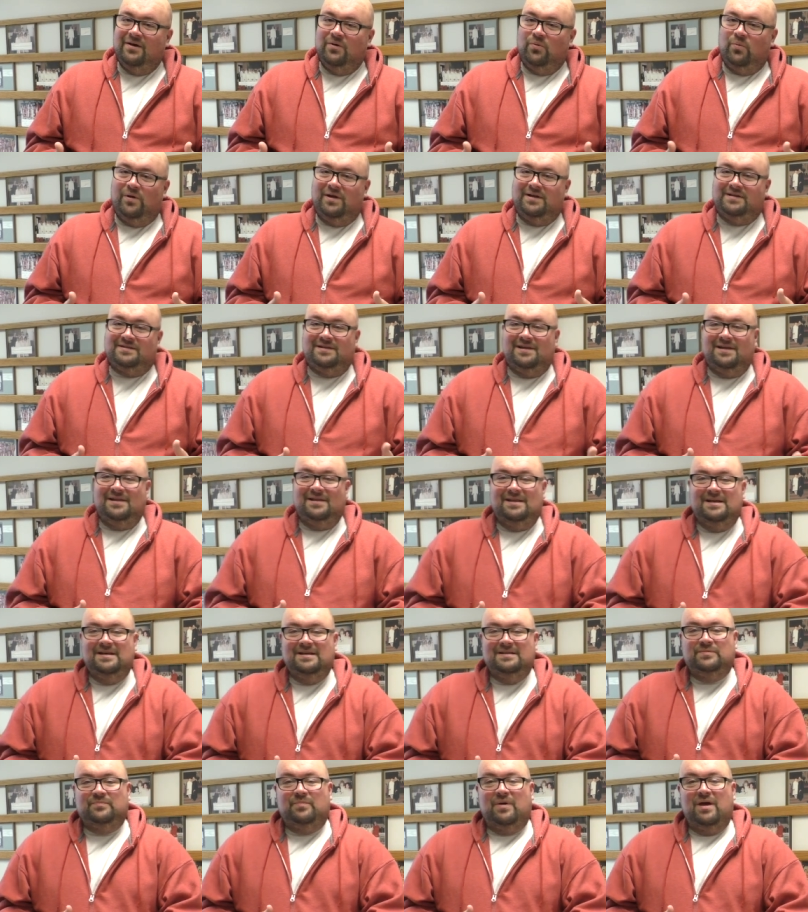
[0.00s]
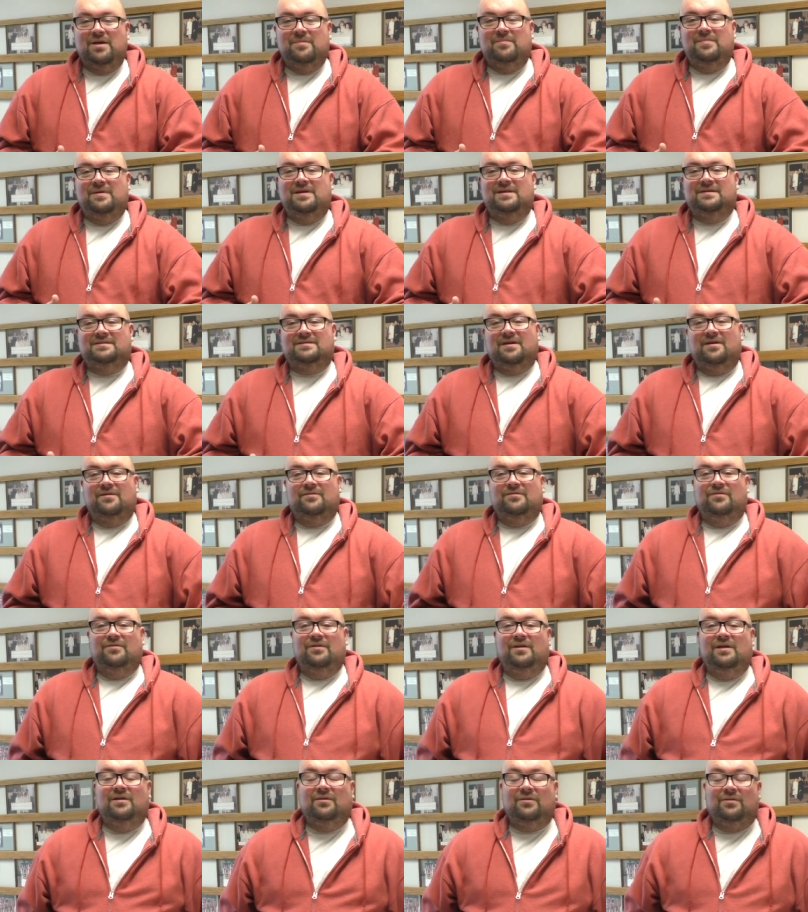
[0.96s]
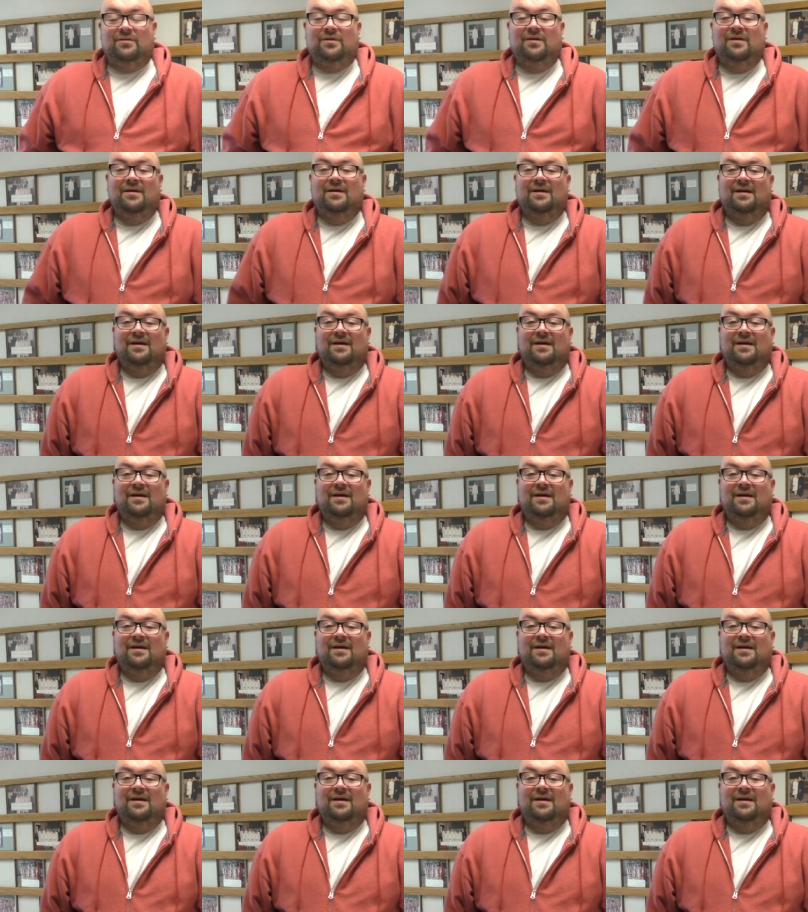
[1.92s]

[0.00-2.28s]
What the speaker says: We see these babies underneath